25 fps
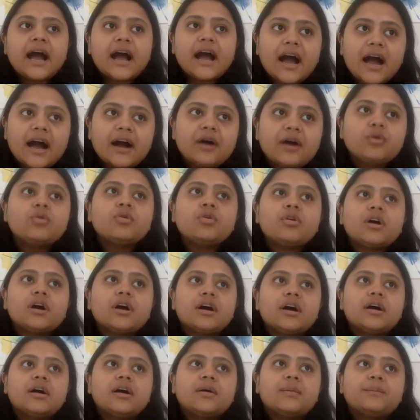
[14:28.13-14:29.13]

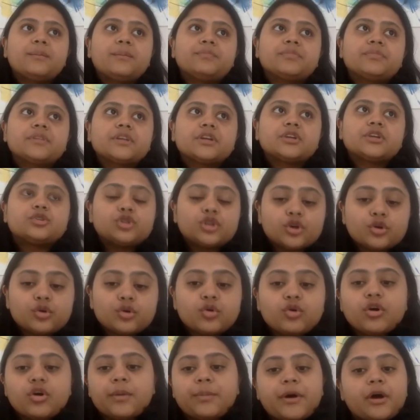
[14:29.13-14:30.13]
how do
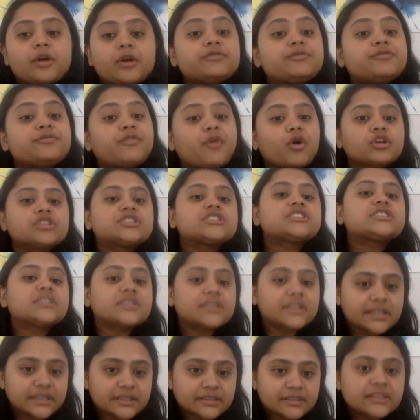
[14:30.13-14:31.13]
you go about
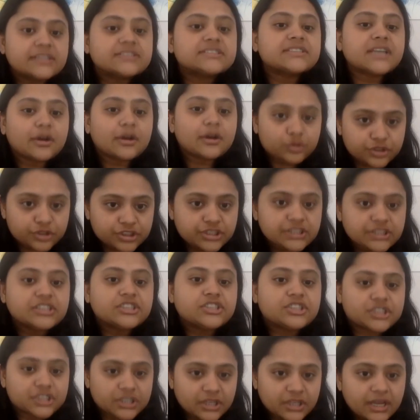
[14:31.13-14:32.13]
fostering this
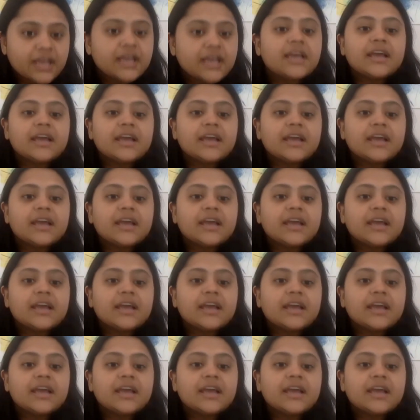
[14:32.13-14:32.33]
outreach